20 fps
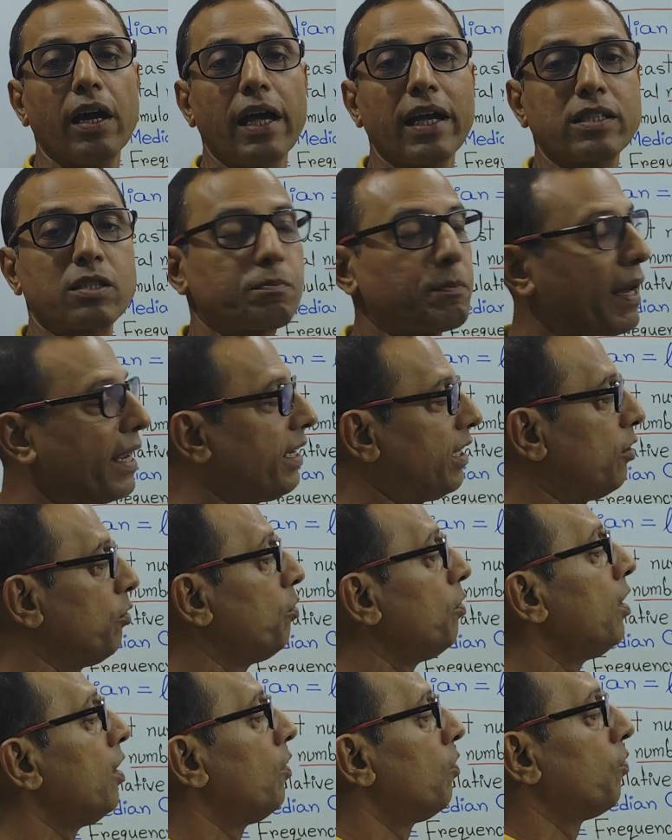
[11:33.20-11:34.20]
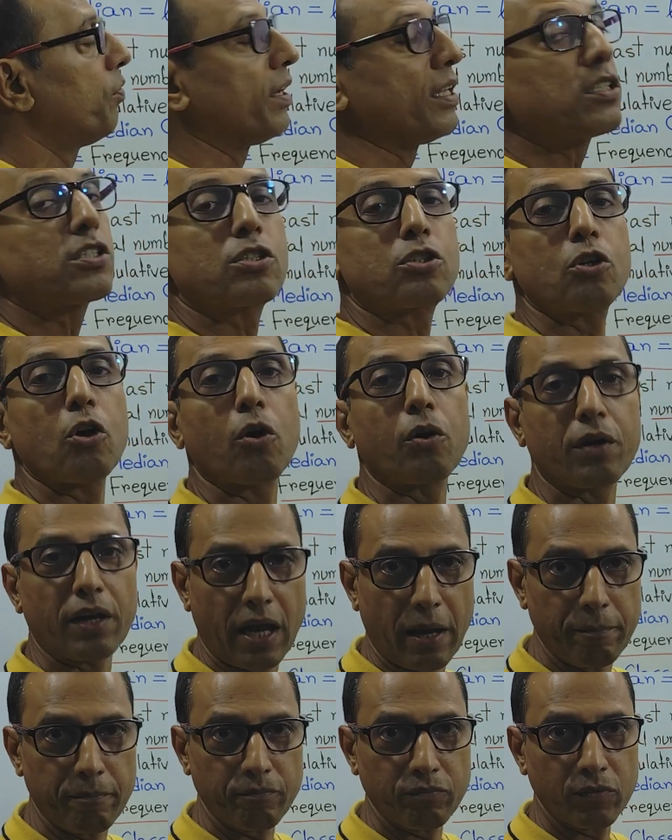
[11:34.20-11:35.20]
explain you
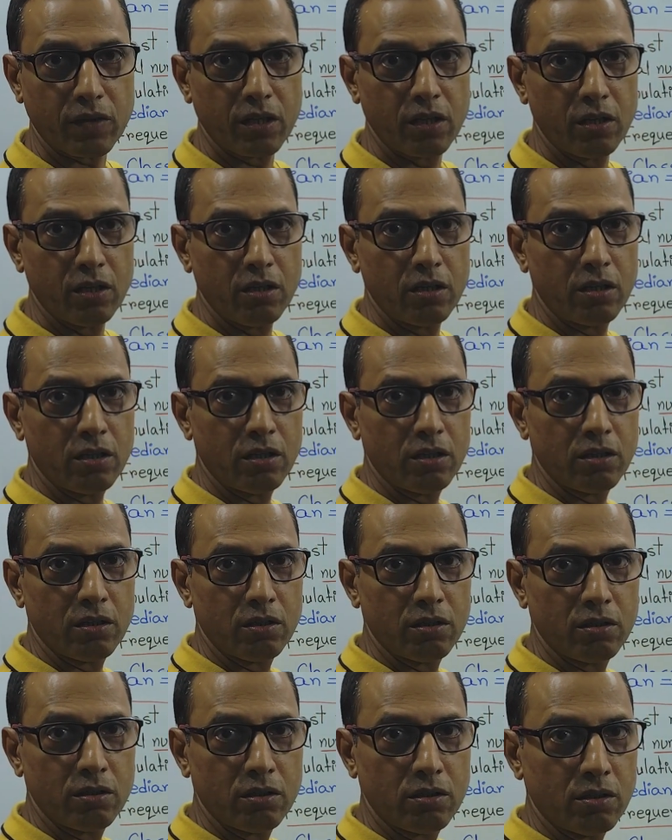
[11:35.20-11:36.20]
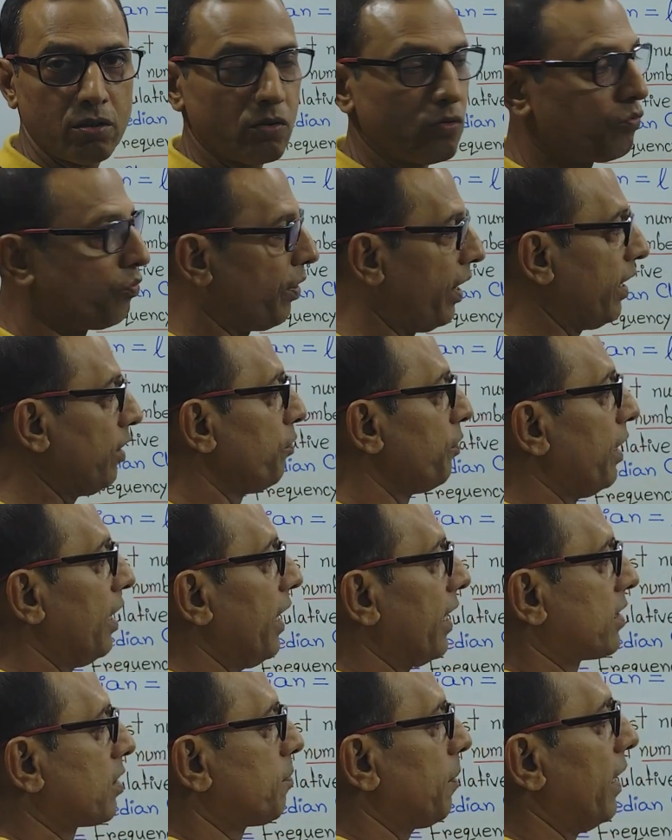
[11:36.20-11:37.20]
histogram. When we
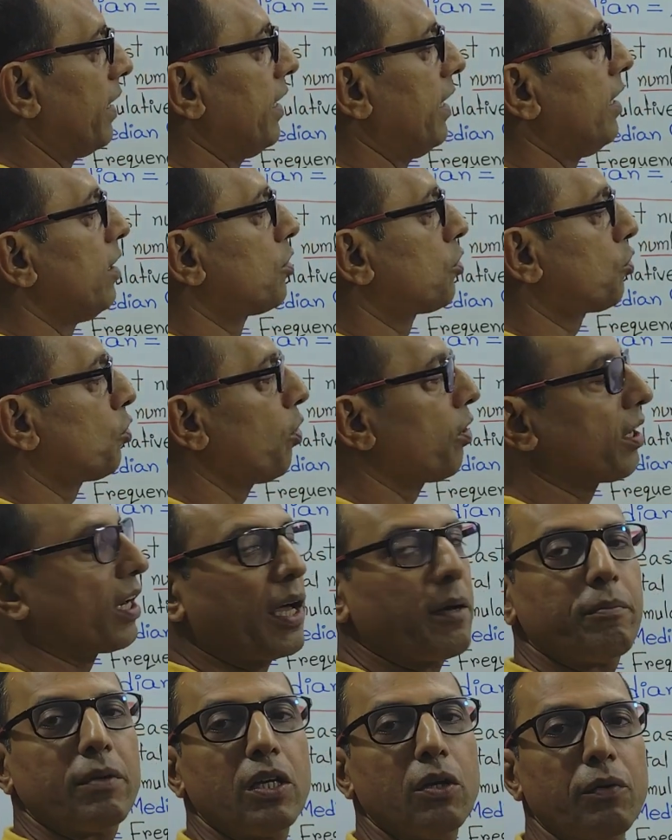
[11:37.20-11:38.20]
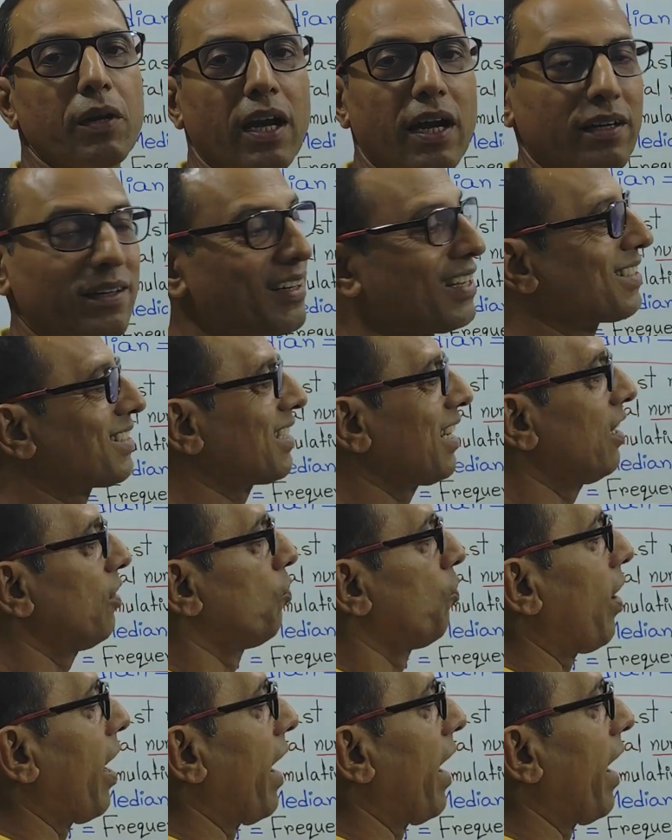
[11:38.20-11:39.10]
will explain histogram, you will understand